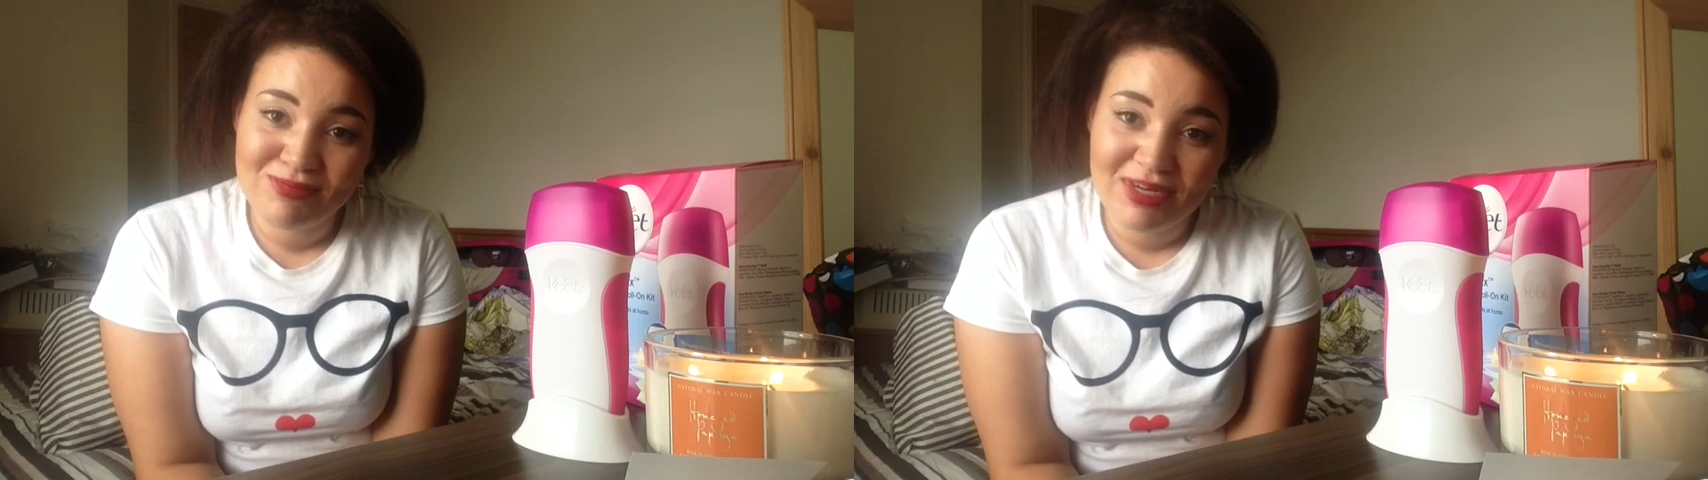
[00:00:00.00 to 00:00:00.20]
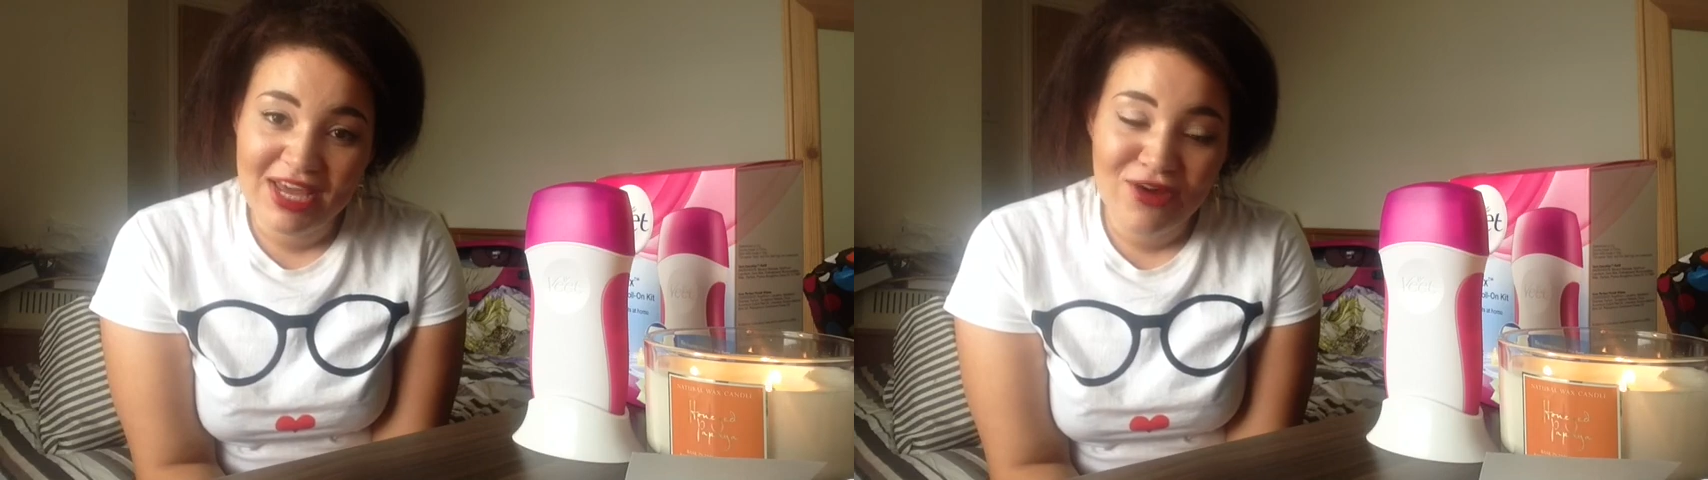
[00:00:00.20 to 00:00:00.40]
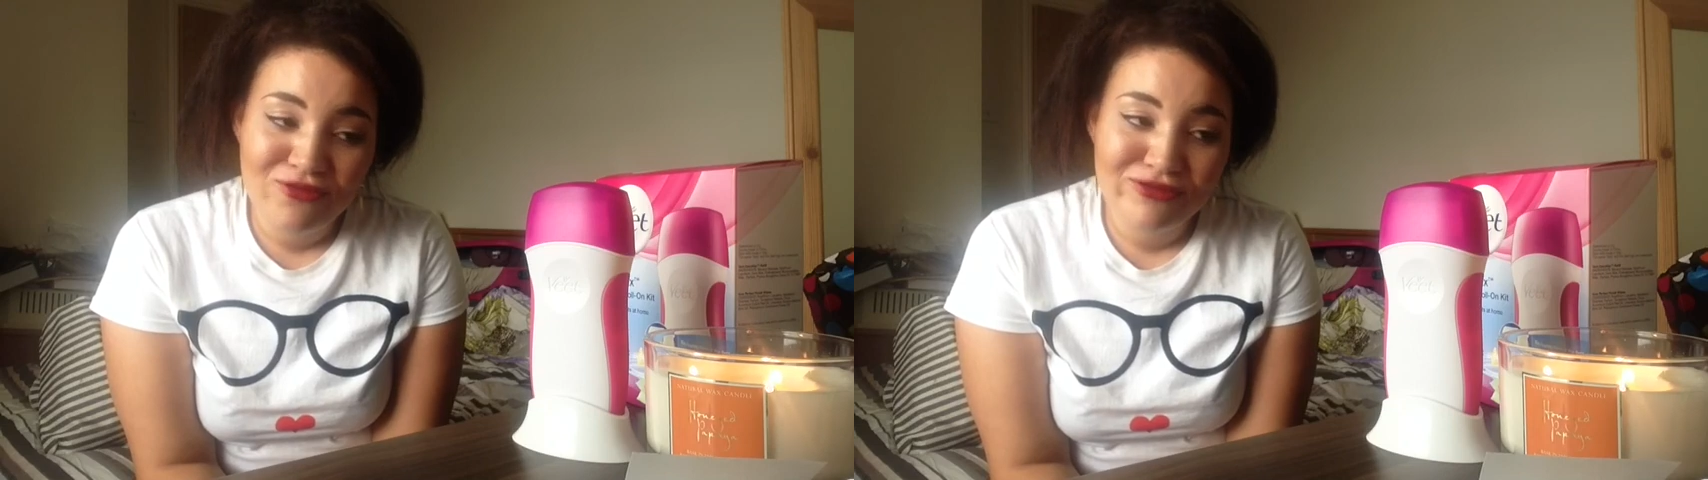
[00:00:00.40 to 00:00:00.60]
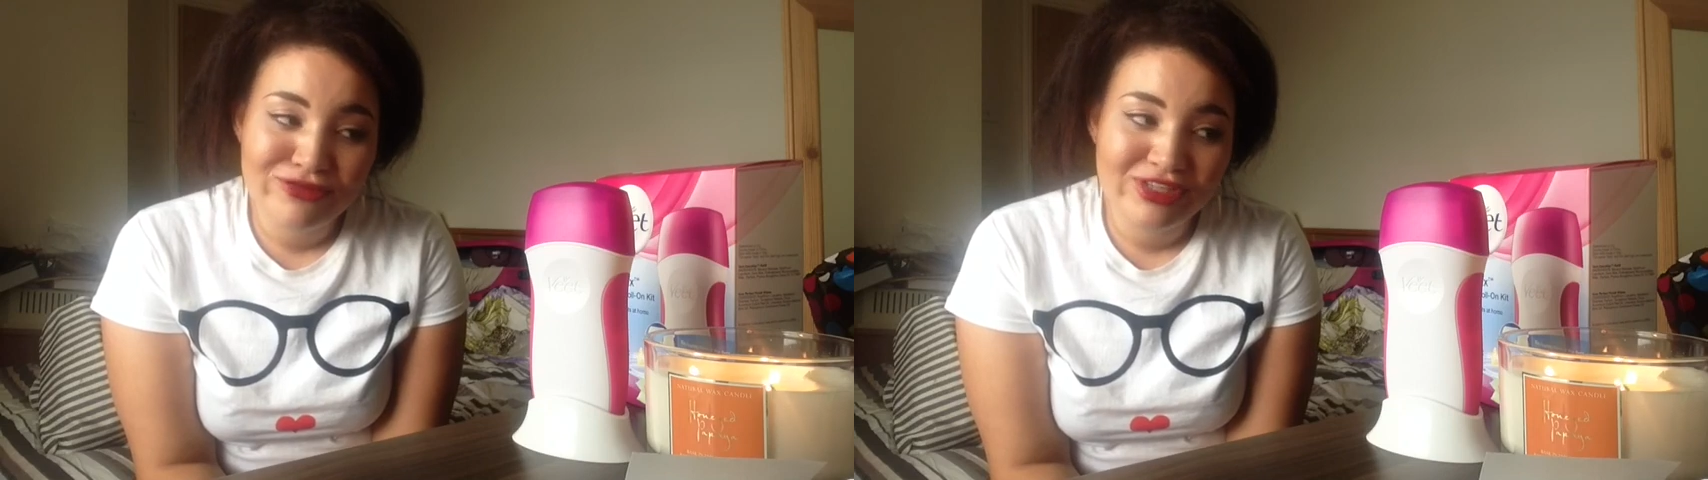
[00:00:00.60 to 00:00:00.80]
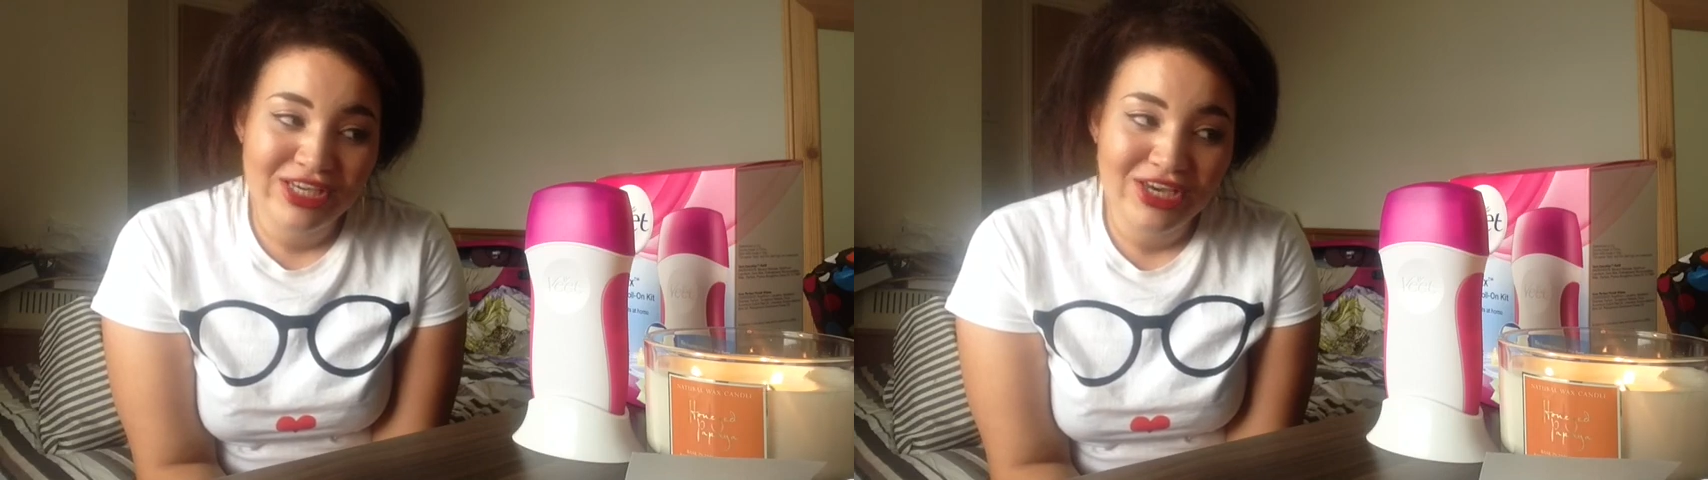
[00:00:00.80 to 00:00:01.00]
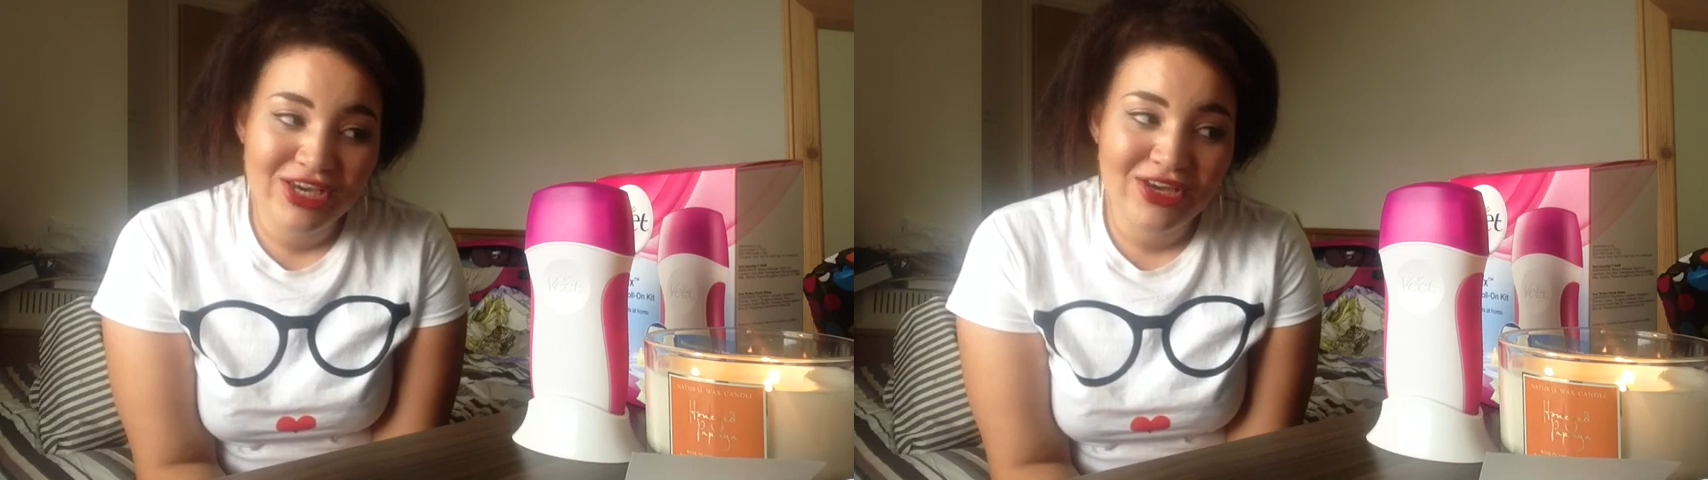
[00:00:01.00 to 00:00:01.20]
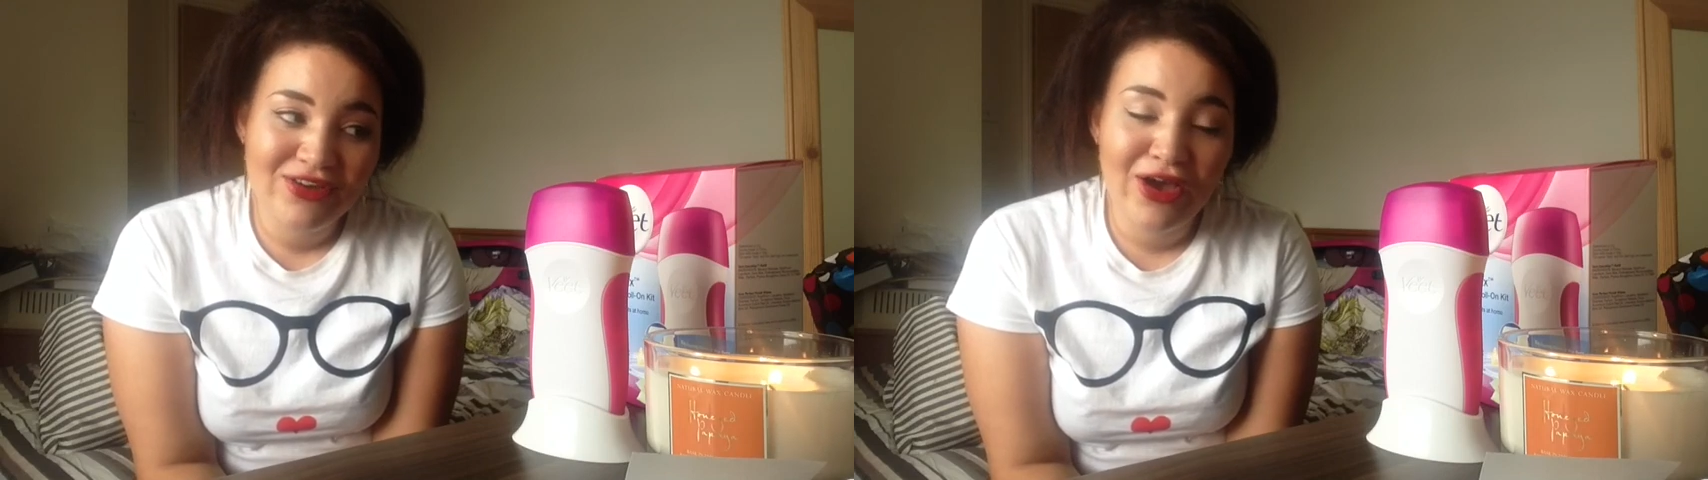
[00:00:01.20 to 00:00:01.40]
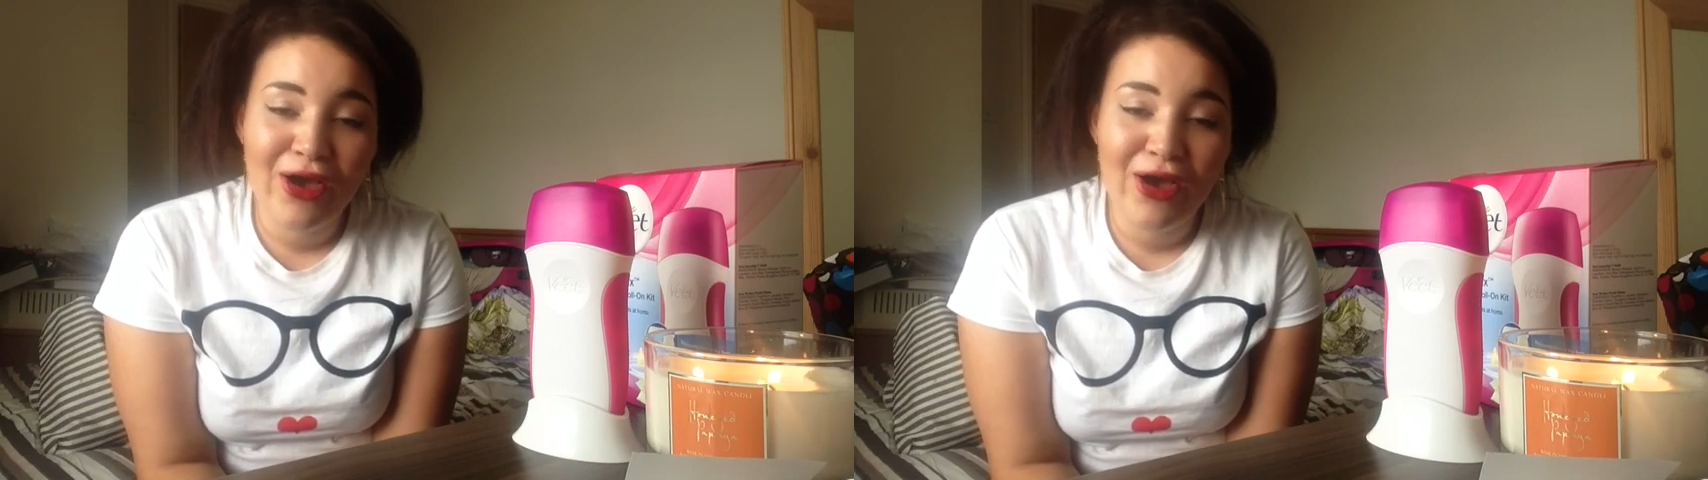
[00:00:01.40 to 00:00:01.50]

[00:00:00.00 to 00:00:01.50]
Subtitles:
been helpful to you.